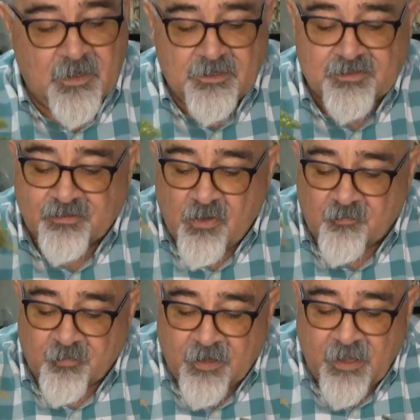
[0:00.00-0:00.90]
So don't
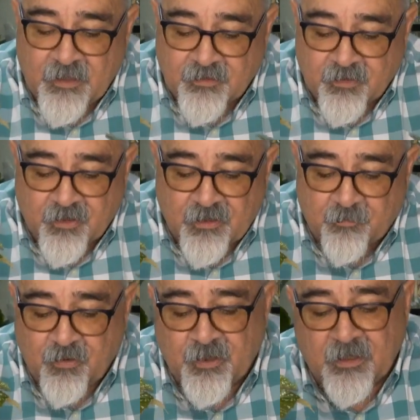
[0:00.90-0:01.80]
forget, you're going to
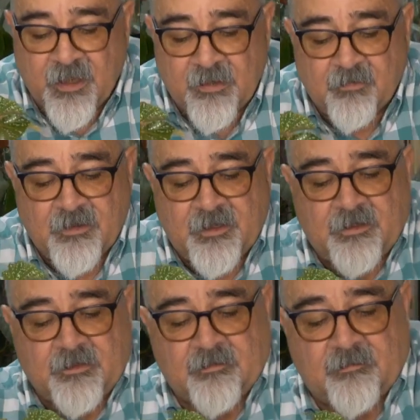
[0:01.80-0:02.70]
put a label in
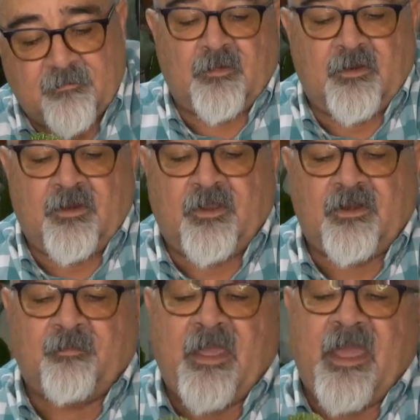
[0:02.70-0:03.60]
it. You're going
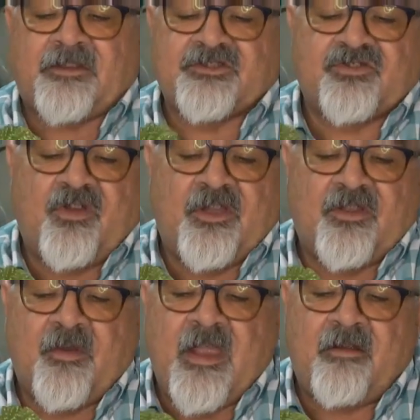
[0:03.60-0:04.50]
to pack the soil
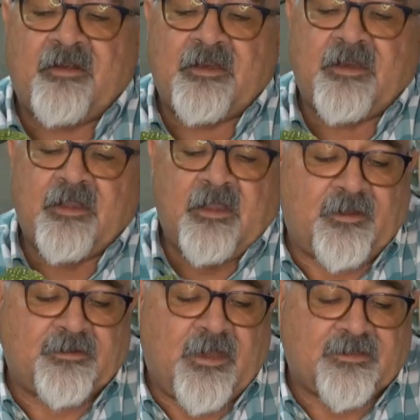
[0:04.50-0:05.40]
around it,
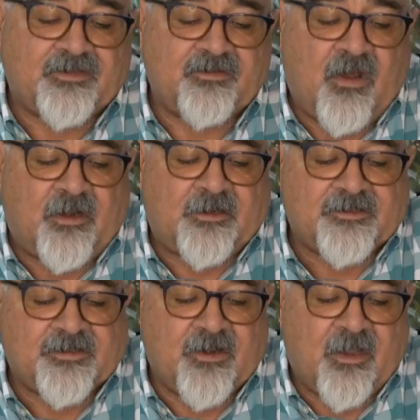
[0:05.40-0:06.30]
not too hard
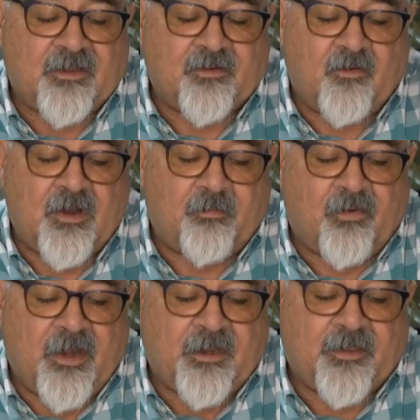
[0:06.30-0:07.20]
because you're not going to want to
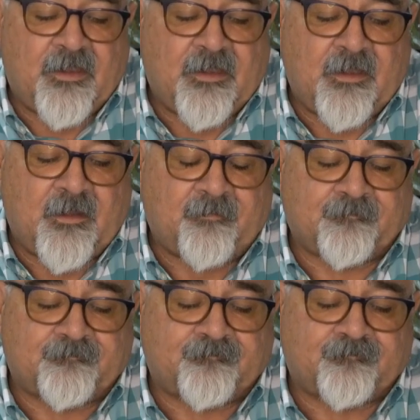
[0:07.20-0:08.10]
break the
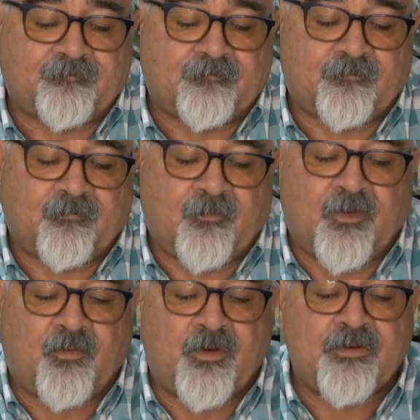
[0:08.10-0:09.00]

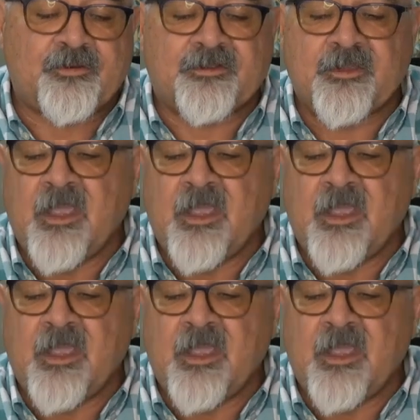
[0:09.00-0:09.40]
roots.